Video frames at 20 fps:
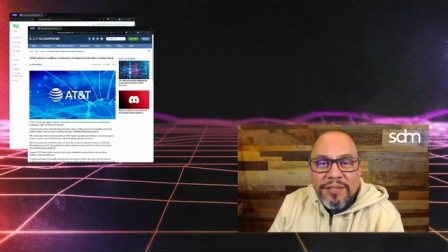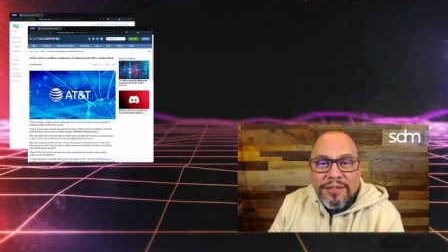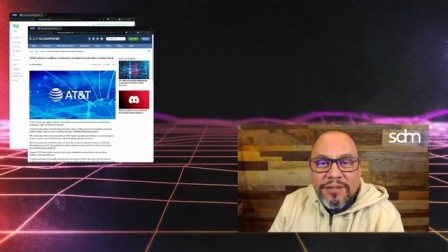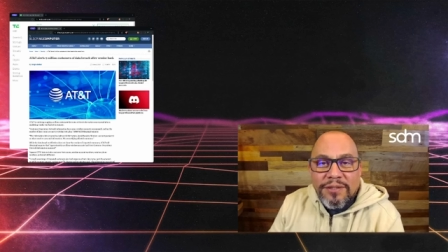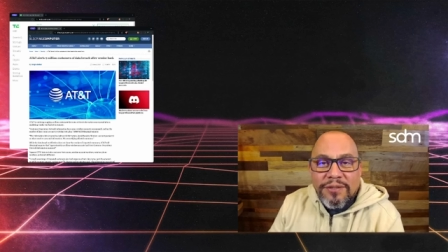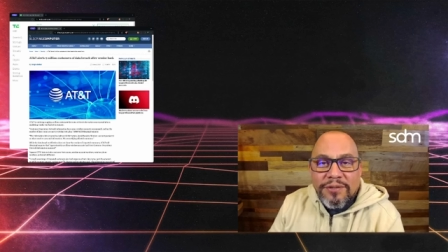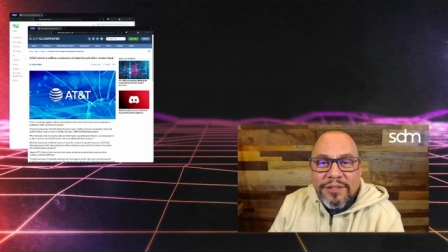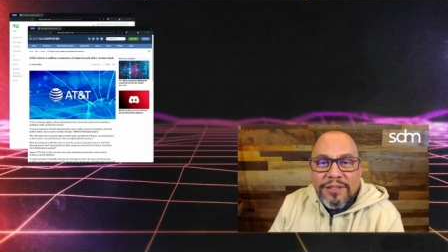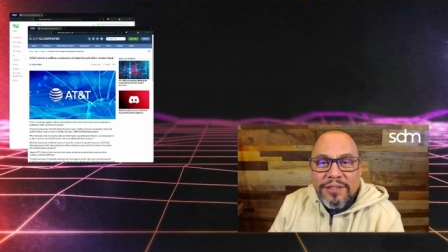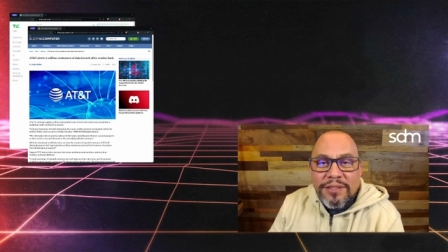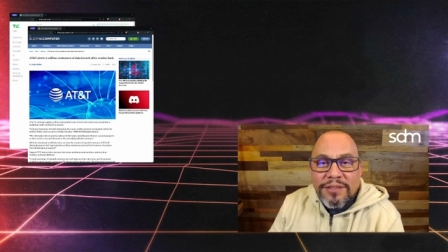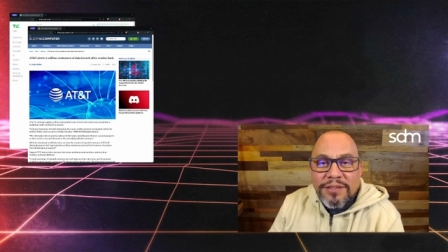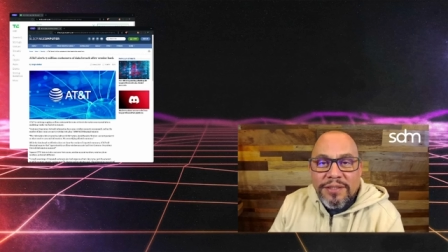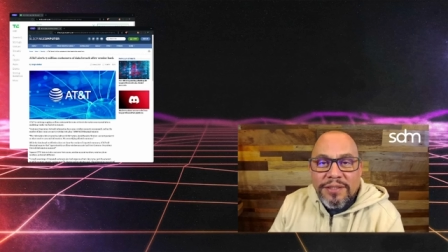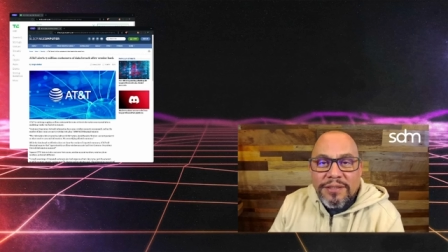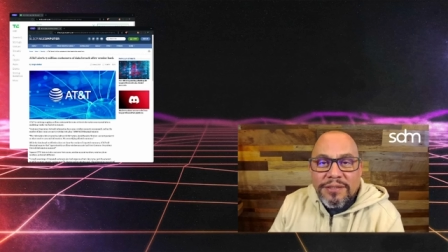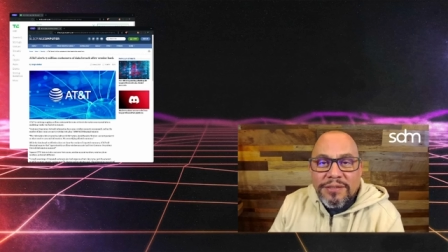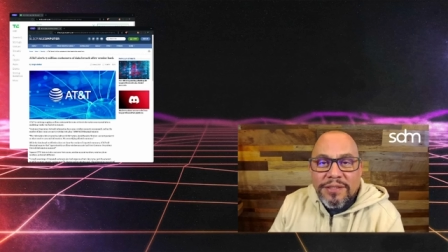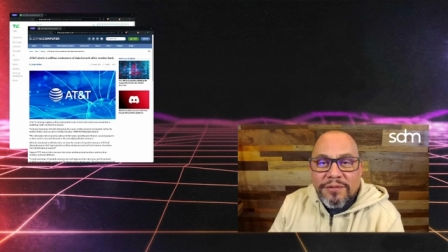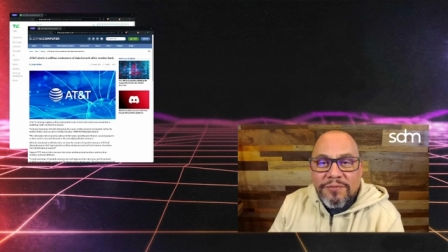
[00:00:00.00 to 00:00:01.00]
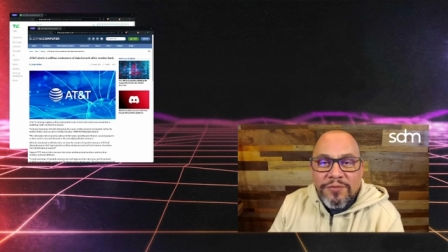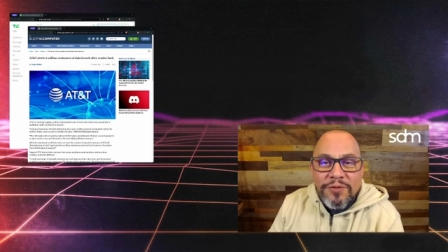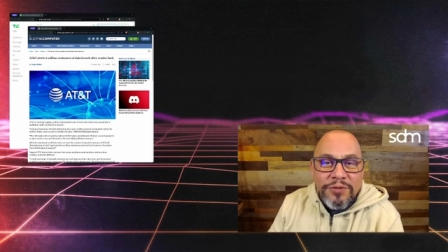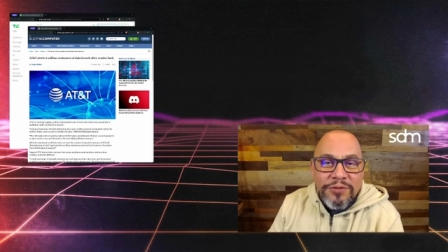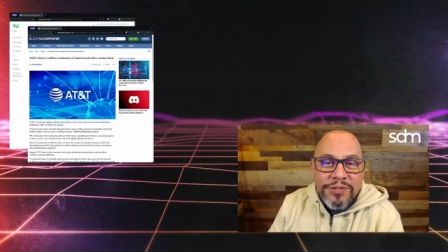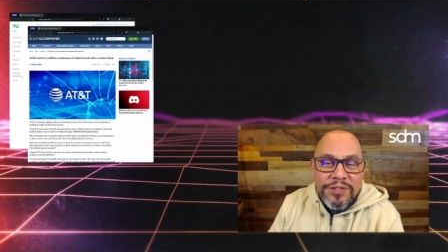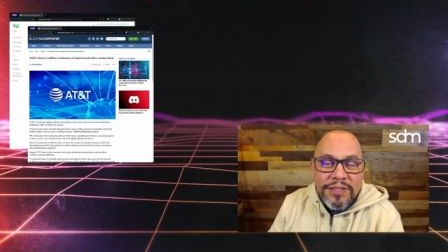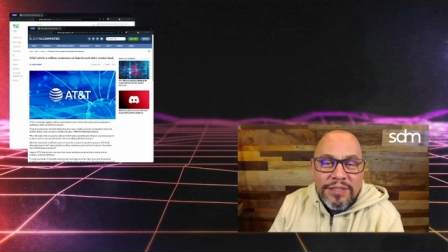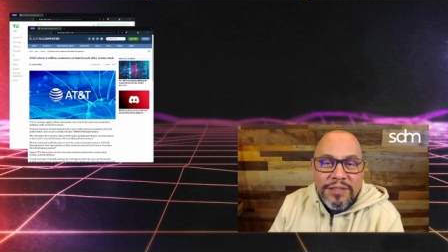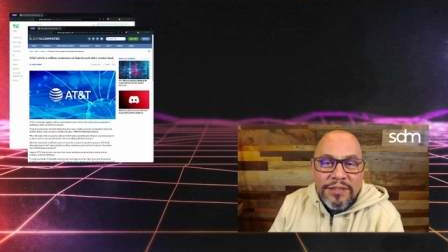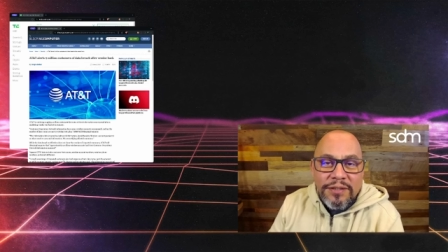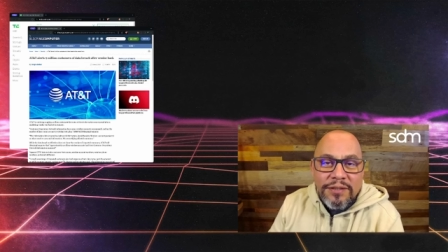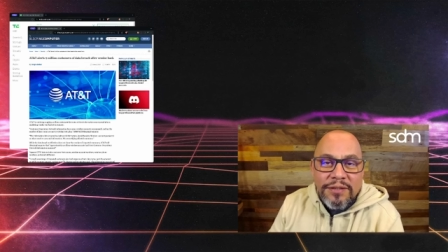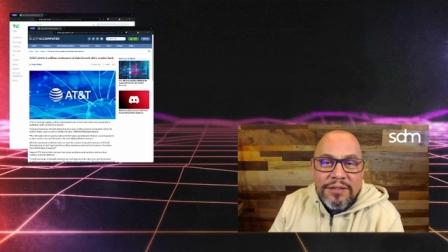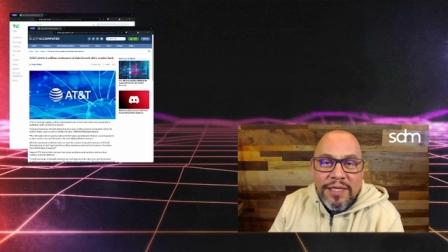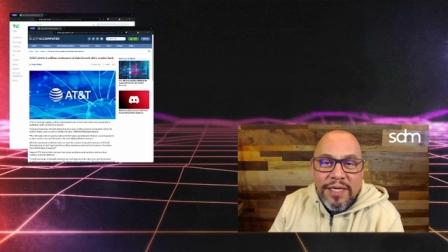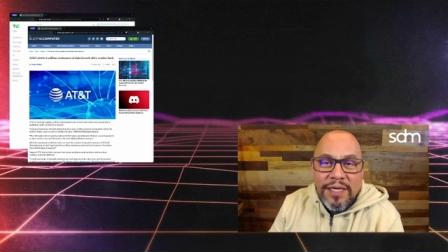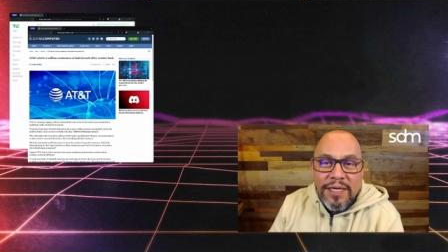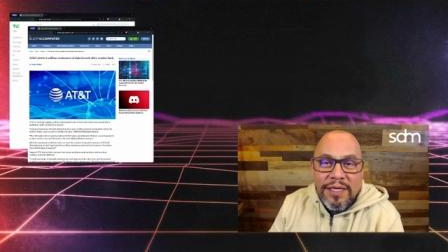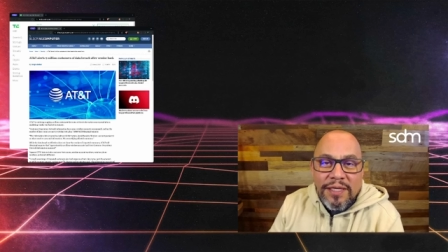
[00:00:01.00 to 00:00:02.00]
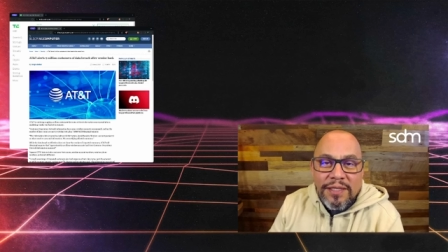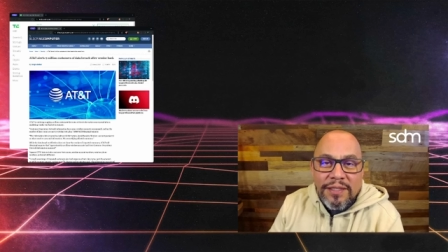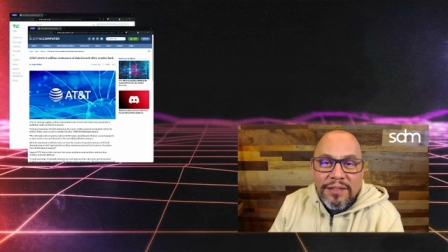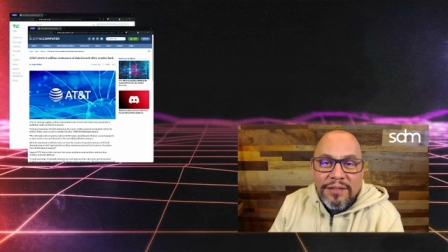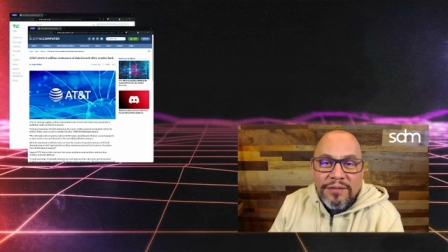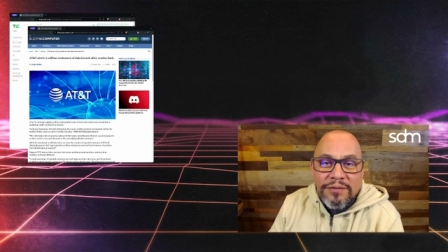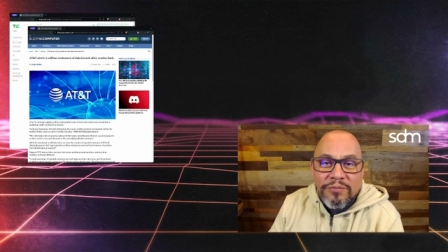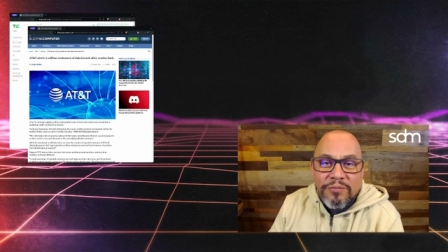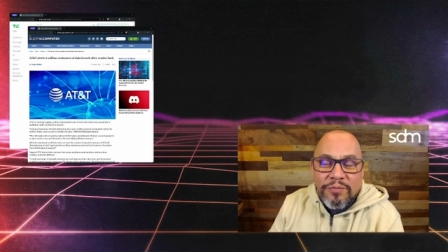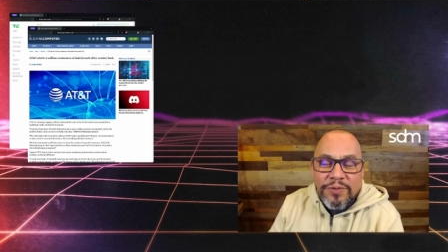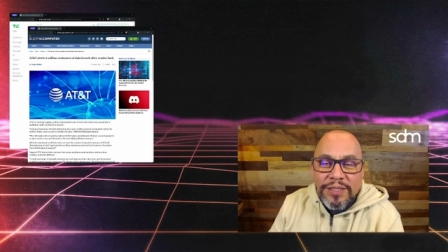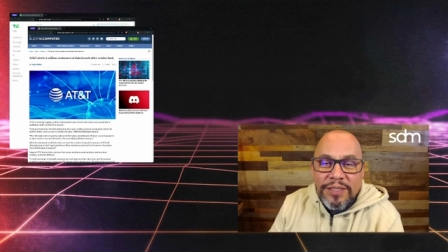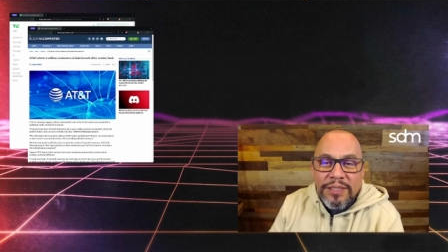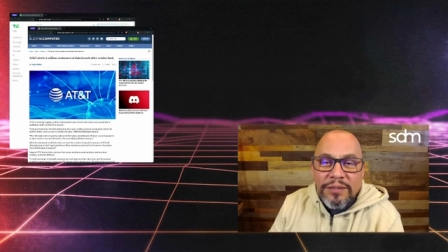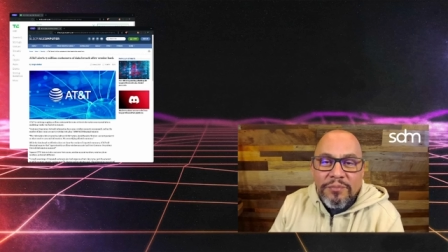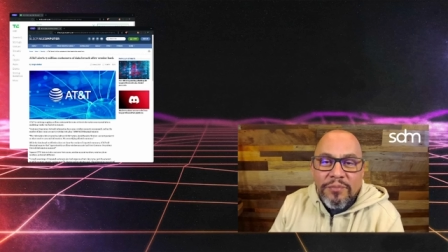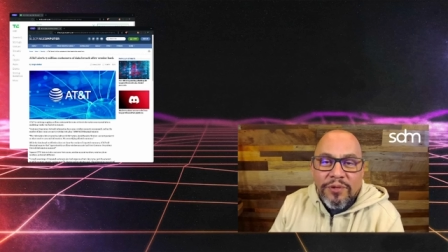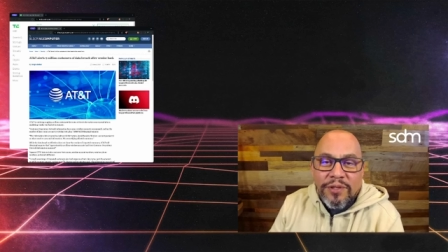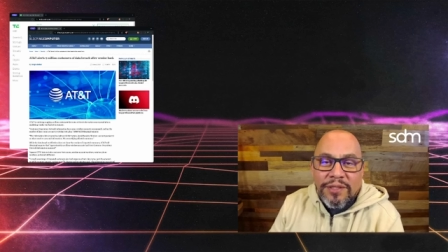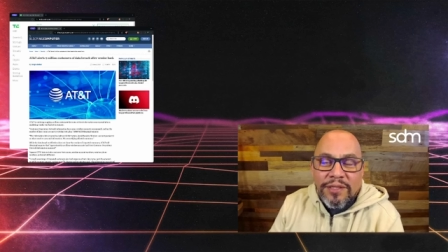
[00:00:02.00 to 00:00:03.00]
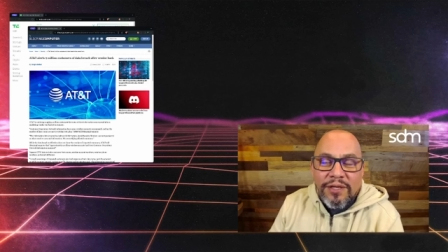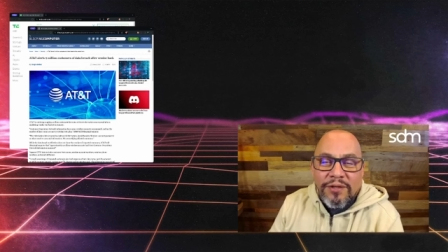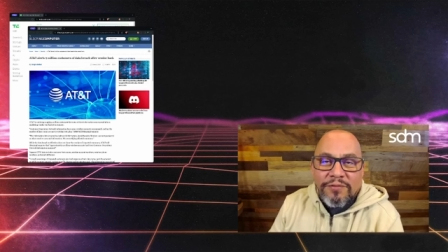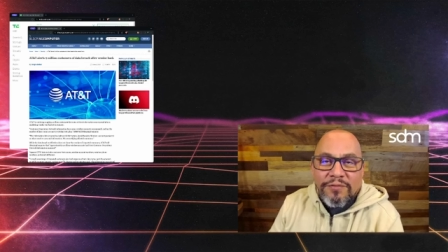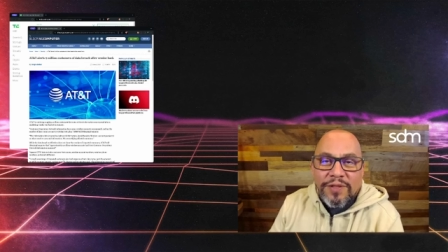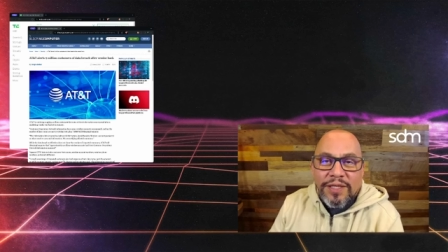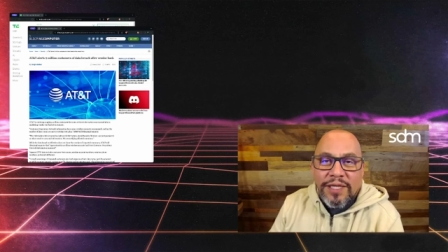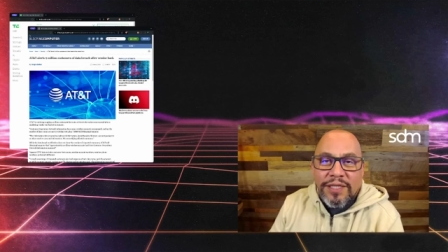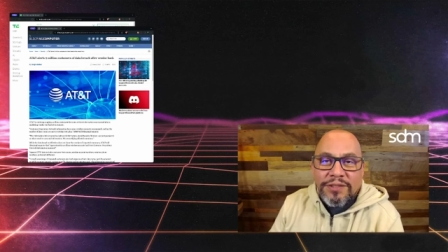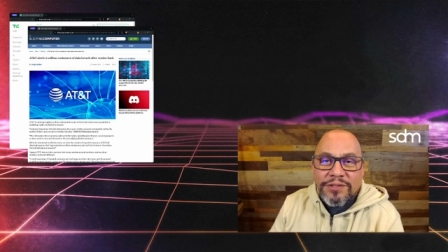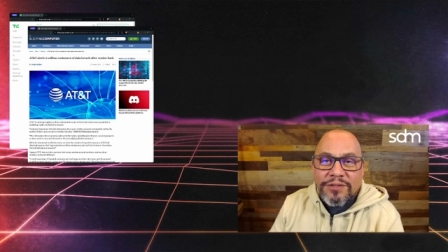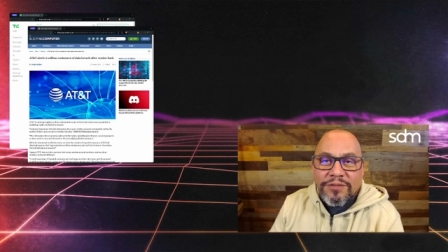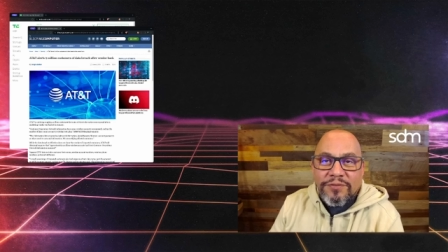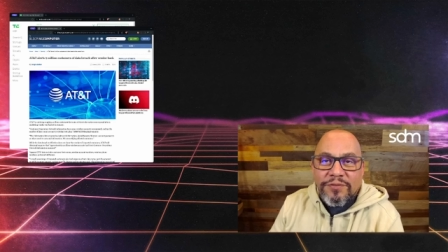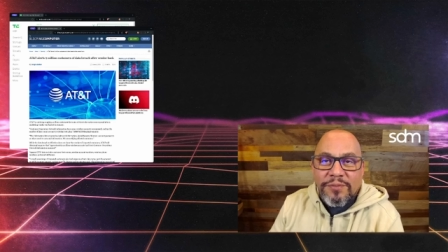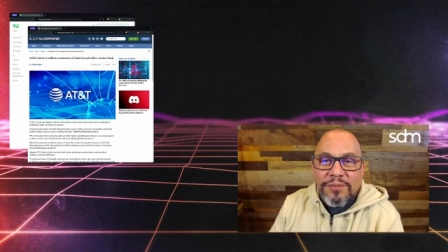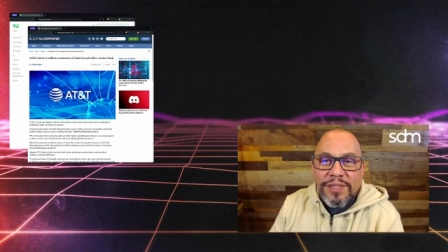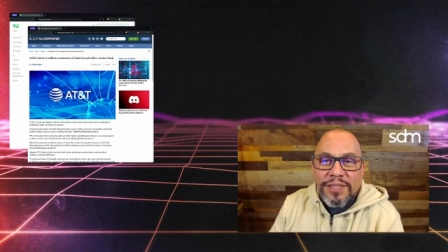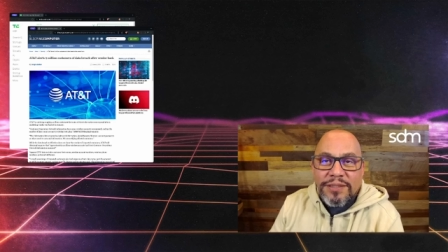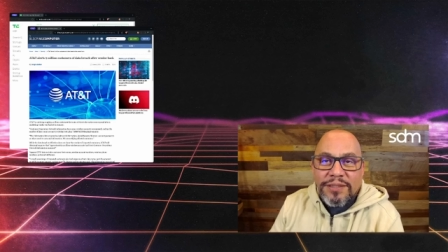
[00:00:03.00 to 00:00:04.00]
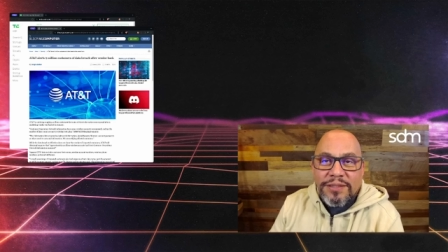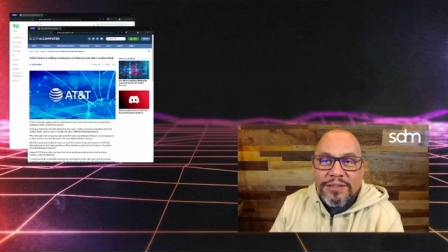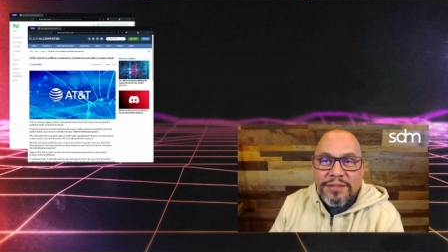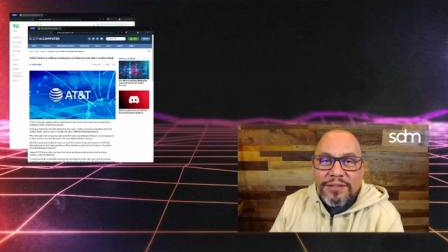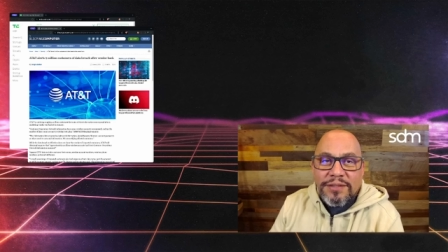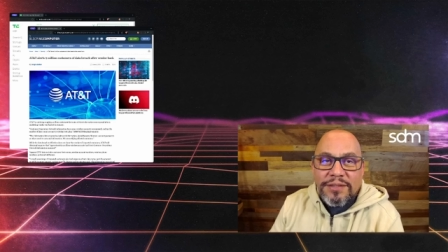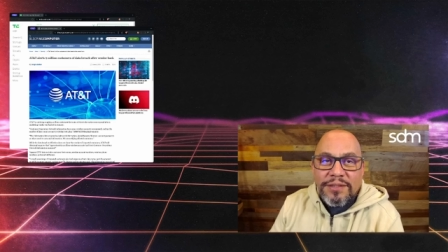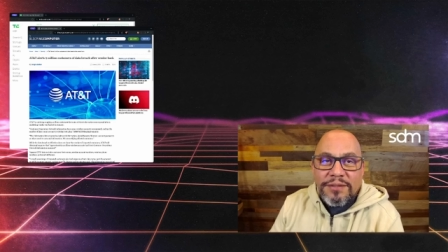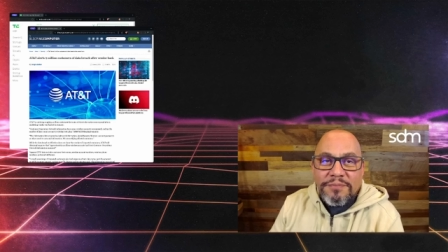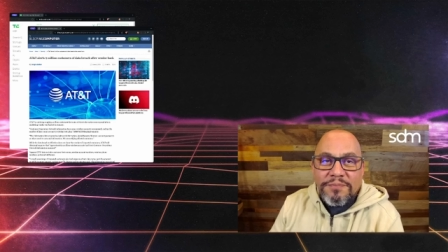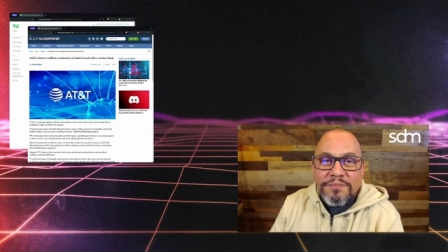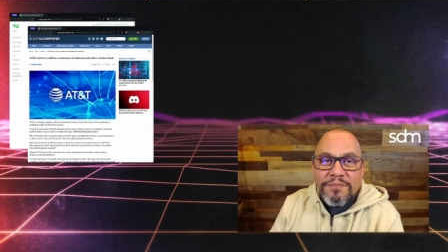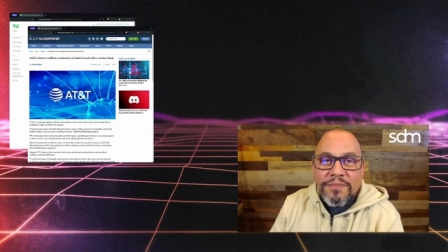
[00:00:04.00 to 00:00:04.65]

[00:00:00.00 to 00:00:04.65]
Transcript: You know, it, it's confusing, and we need more clarification from AT and T.